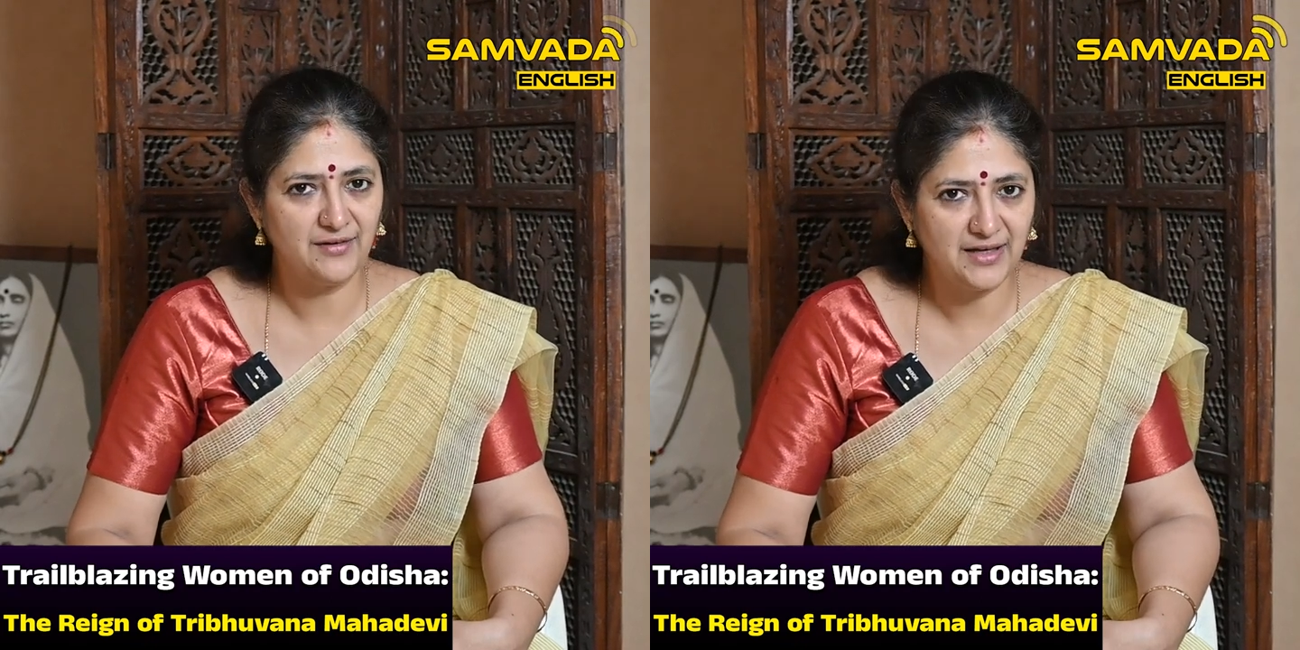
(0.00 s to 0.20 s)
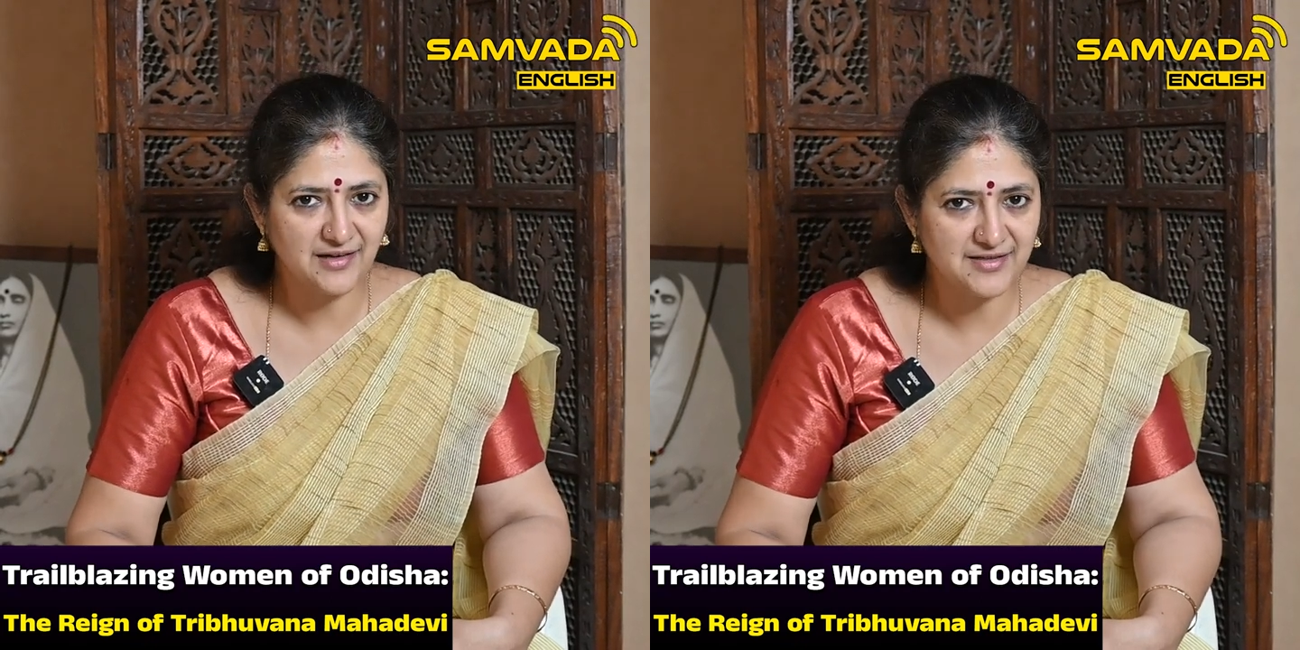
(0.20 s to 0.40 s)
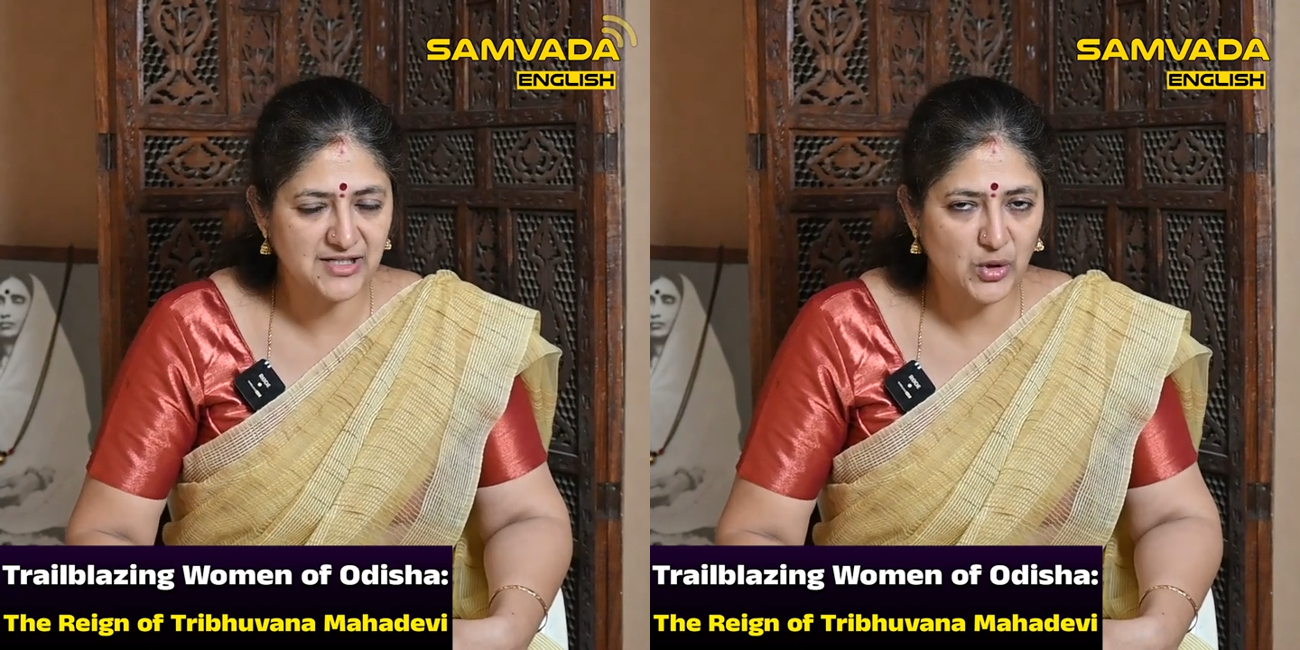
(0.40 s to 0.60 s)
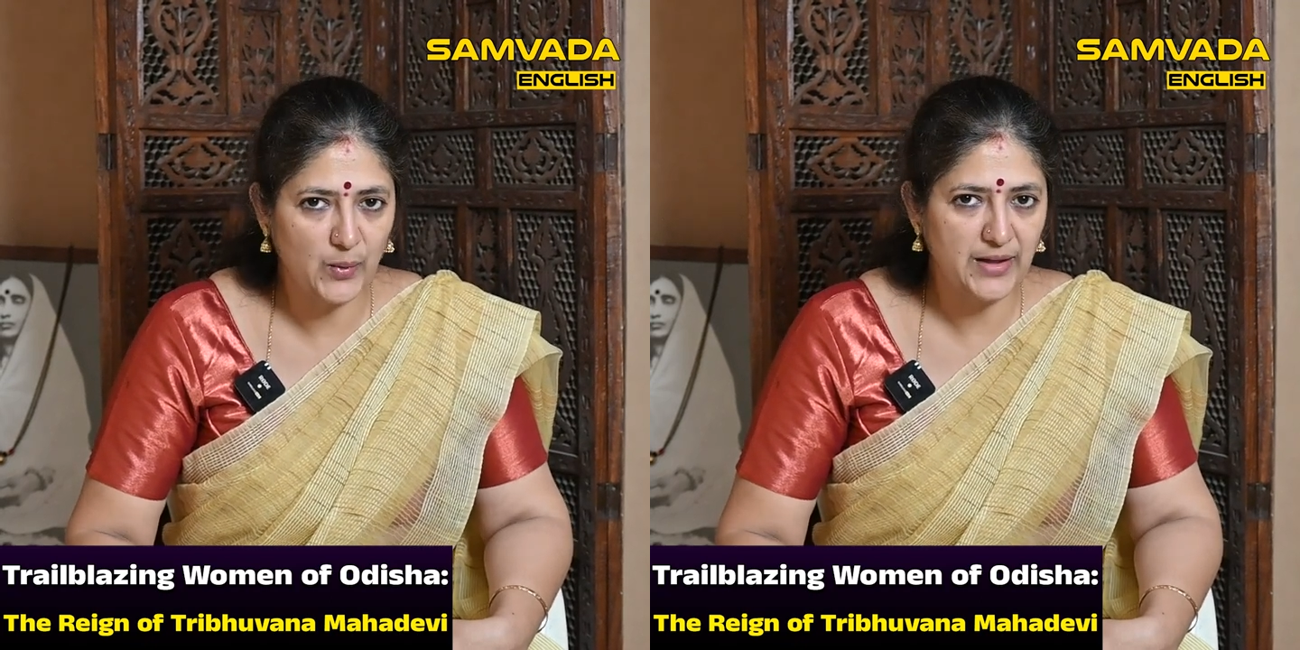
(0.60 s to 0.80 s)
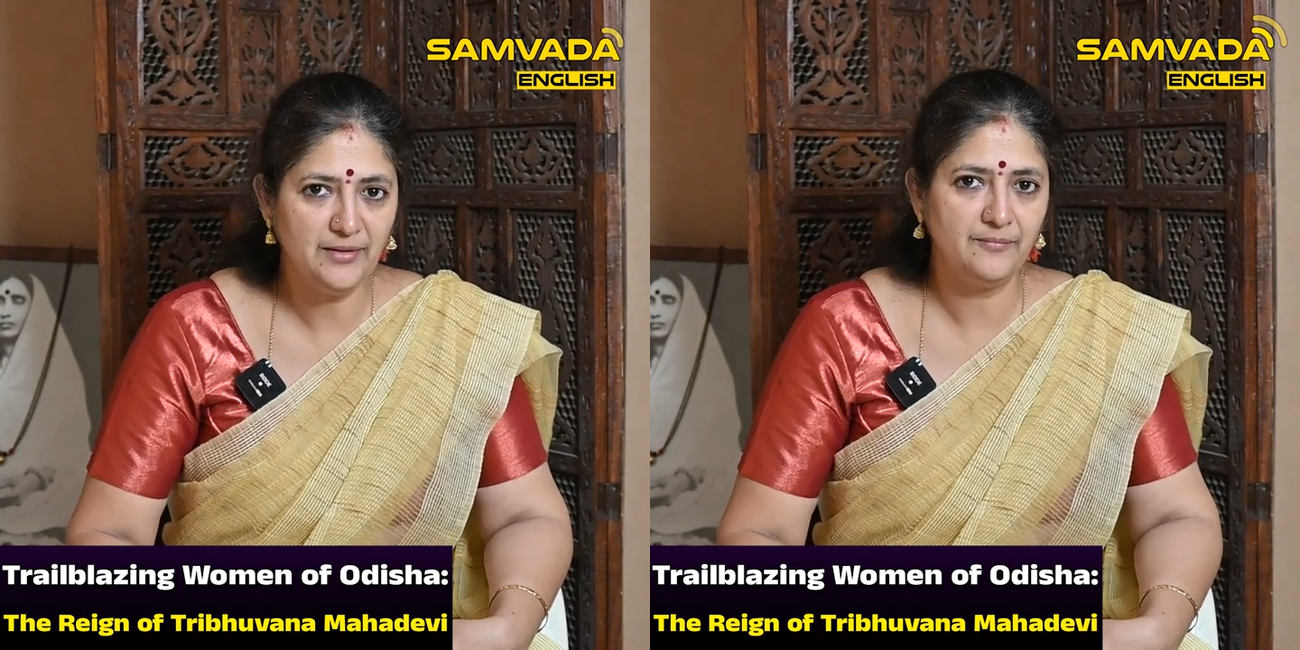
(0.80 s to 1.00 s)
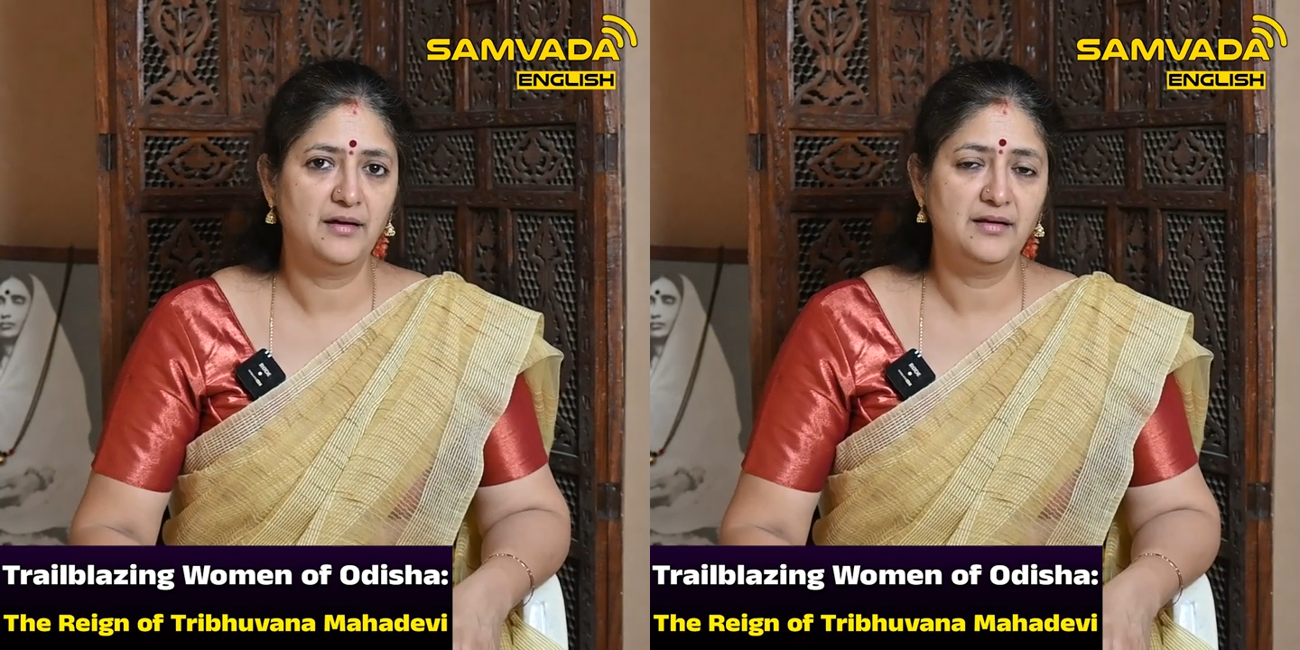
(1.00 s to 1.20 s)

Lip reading: valorous queen.